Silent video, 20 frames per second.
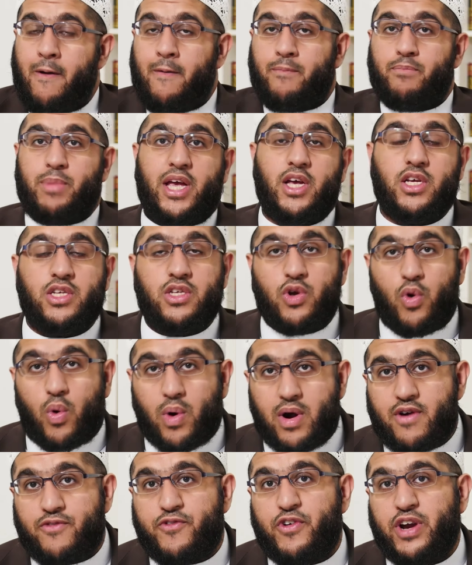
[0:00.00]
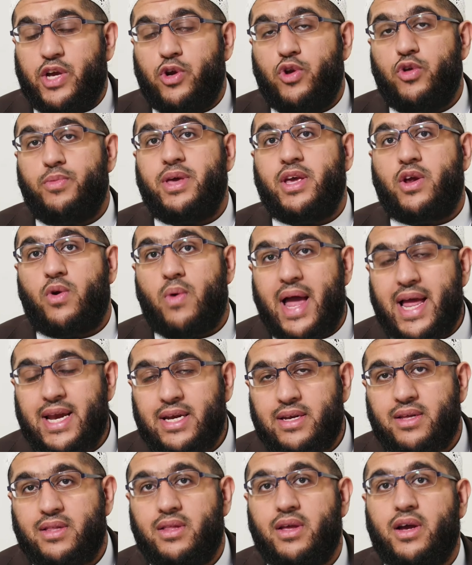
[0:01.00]
Because in order for you to be
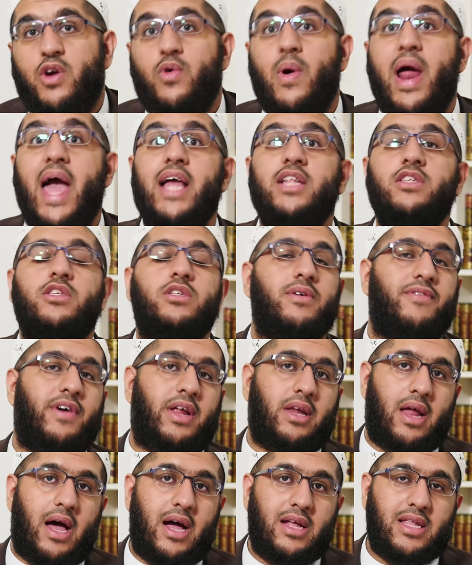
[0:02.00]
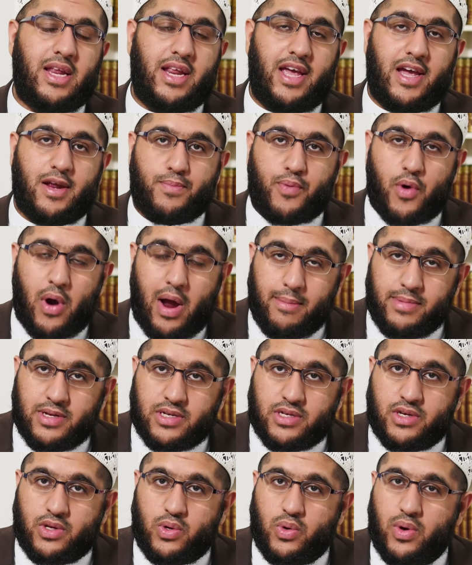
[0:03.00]
granted the grants of Allah that He had
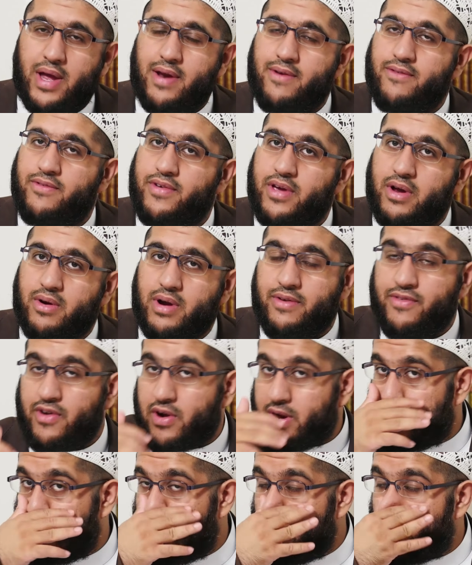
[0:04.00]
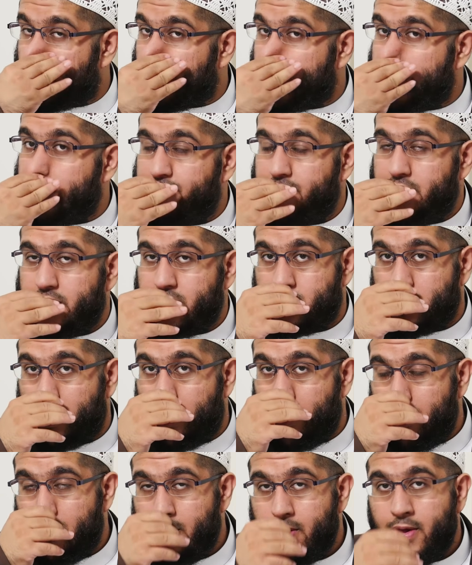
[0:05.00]
promised you, and very, very lucratively
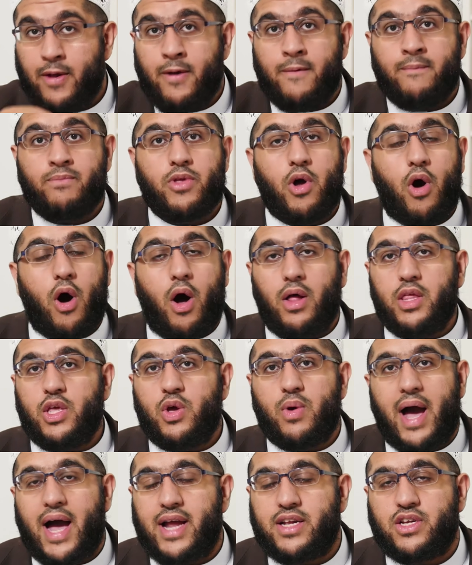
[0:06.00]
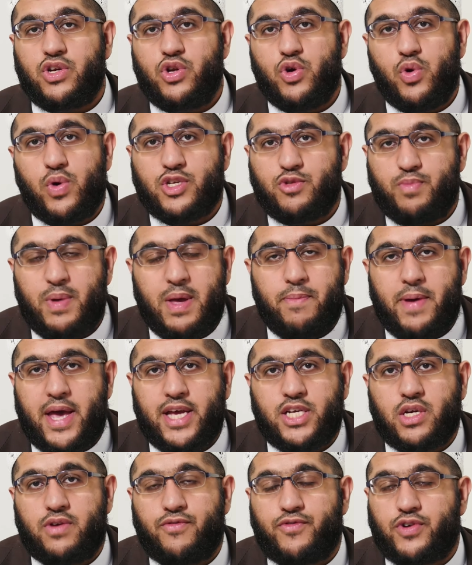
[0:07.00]
so, all you had to do was be
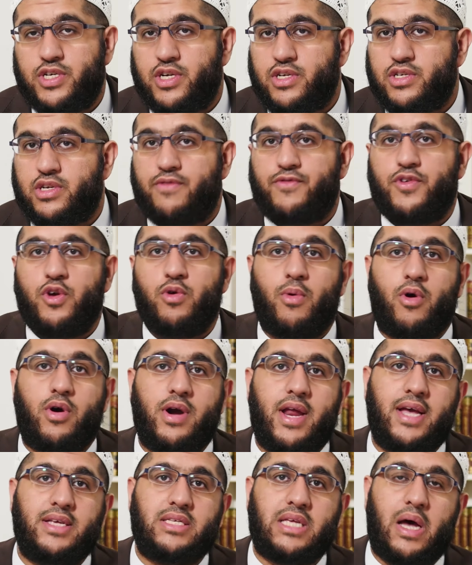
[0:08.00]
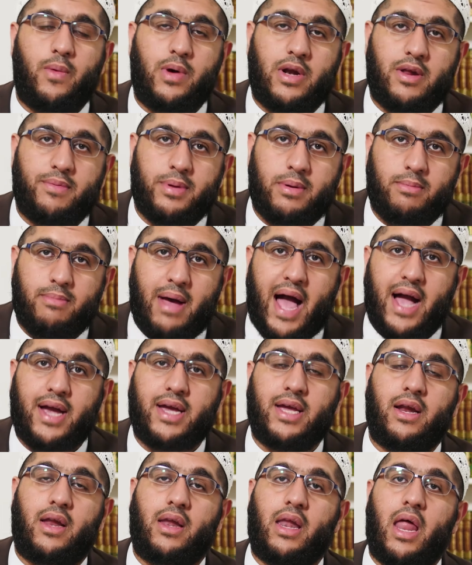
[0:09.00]
patient for just a few more days. I would have been back
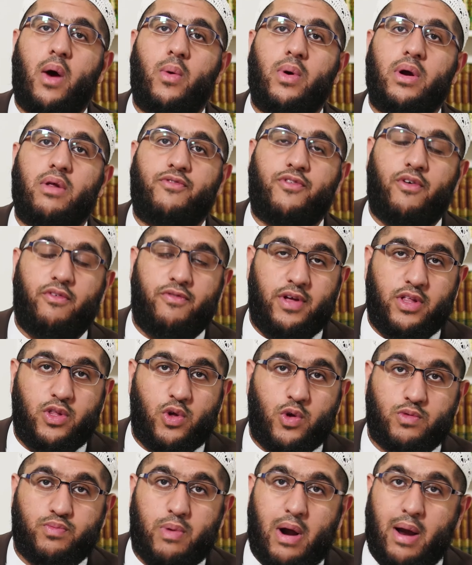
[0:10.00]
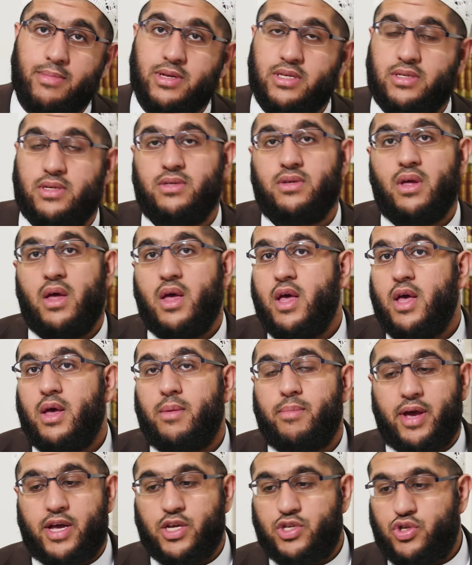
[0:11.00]
and Allah would have fulfilled those promises.
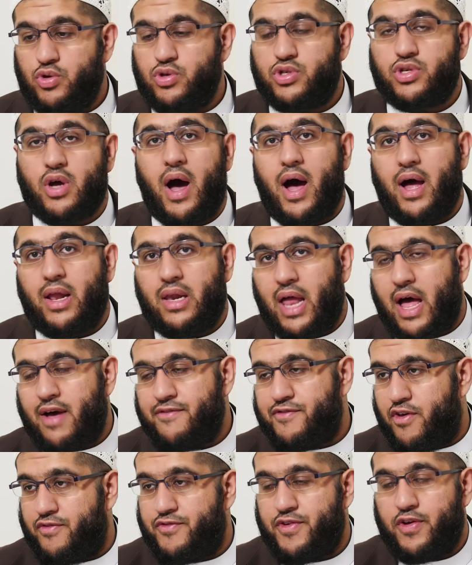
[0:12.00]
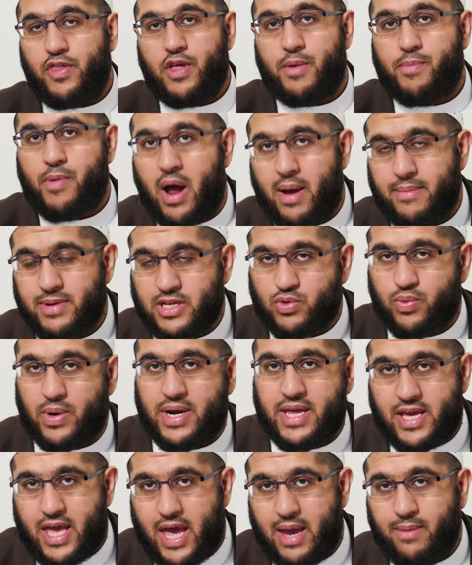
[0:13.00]
Because you saw Allah fulfill the promise when
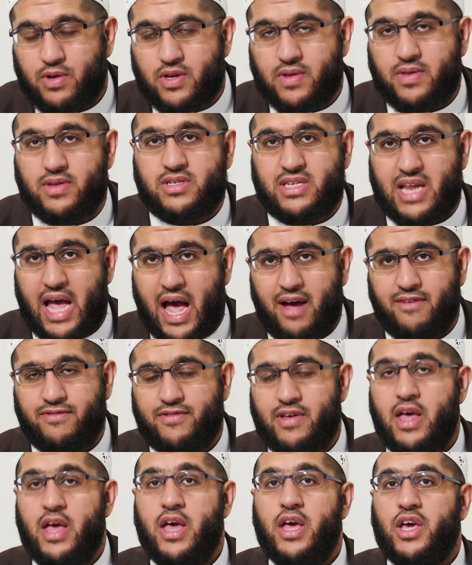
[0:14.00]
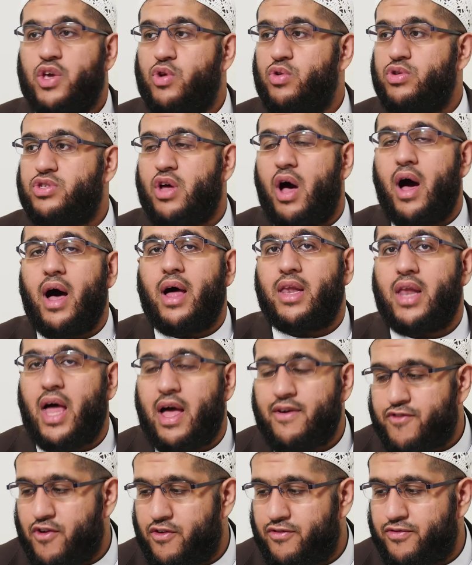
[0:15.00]
it came to the staff. You saw
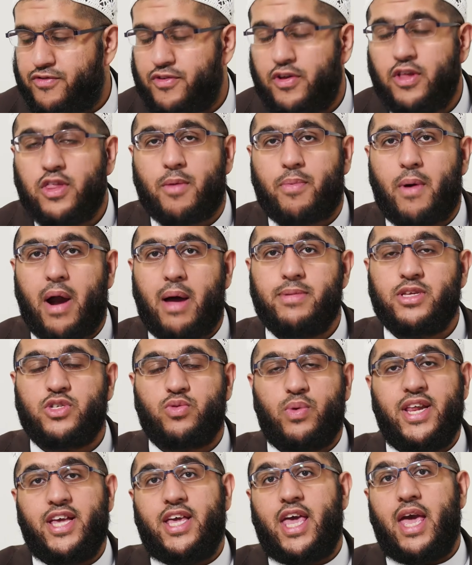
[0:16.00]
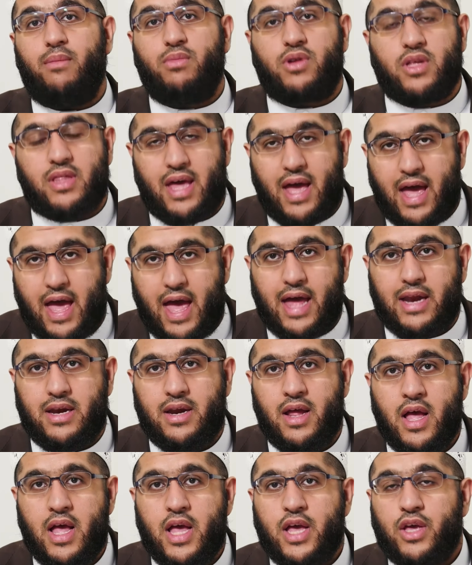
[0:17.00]
Allah fulfill the promise when it came to the hand.
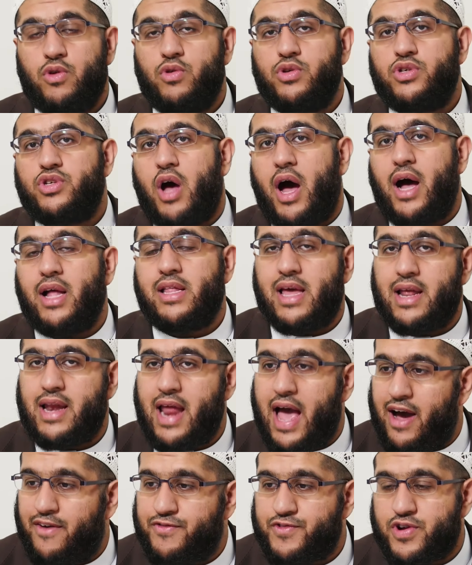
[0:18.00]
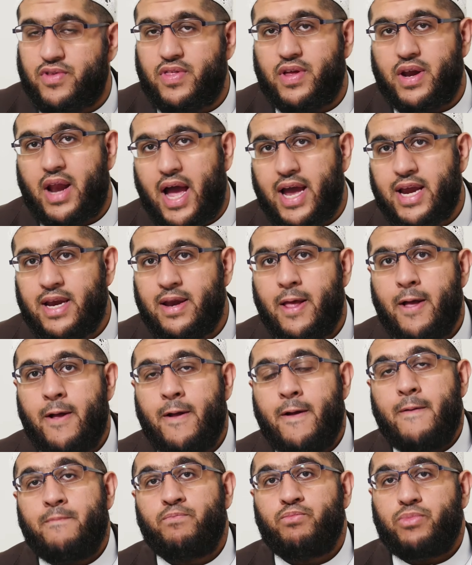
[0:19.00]
You saw that after the 9
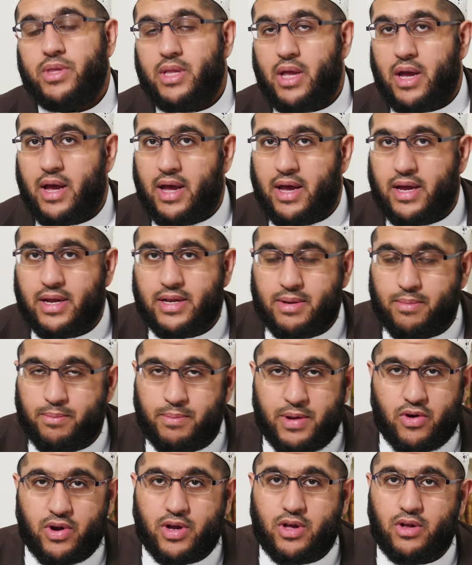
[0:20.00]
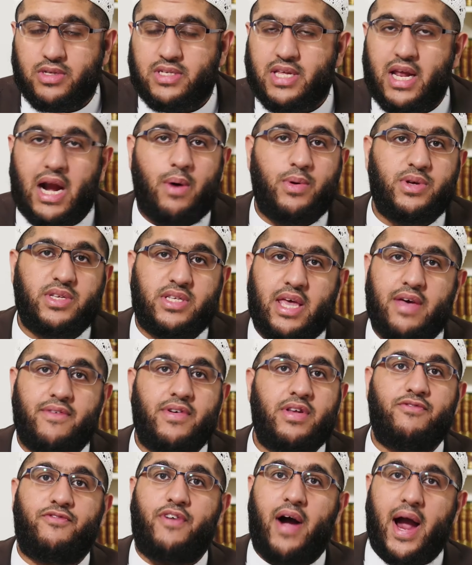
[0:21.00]
miracles that I was
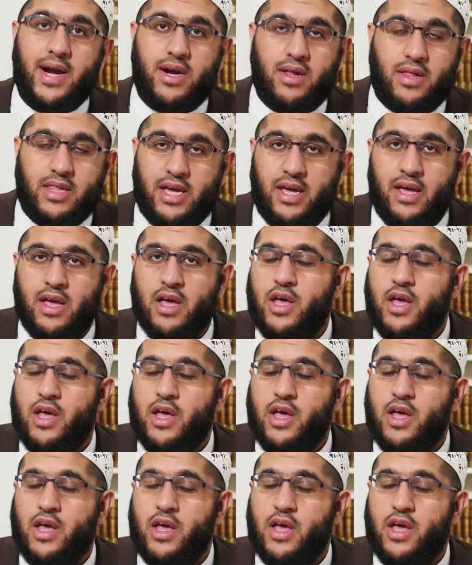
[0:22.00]
given, finally